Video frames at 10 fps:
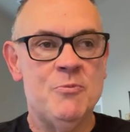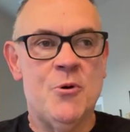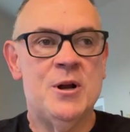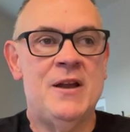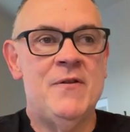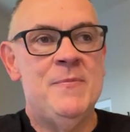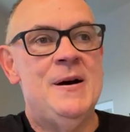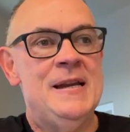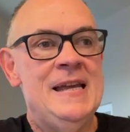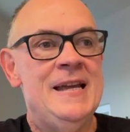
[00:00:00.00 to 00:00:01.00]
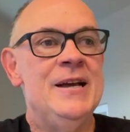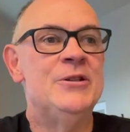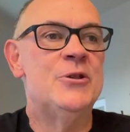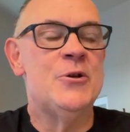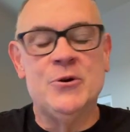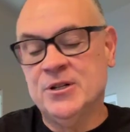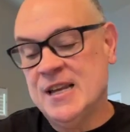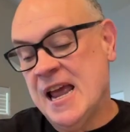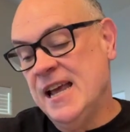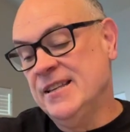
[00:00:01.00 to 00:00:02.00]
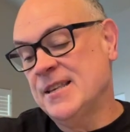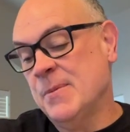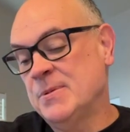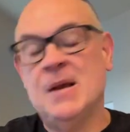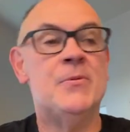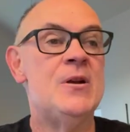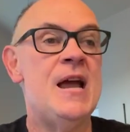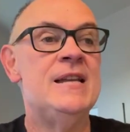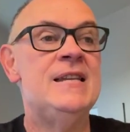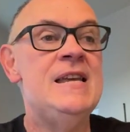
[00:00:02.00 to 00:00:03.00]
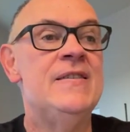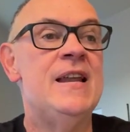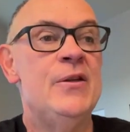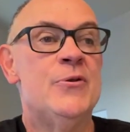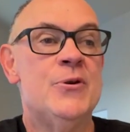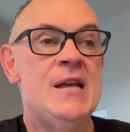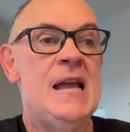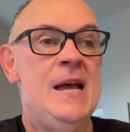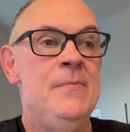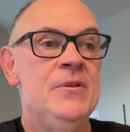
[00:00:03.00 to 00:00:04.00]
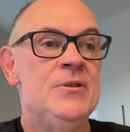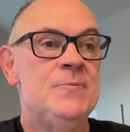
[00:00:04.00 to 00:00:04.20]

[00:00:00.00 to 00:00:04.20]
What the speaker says: Good morning, everybody. It's Thursday, September 19th at 8:30 a.m.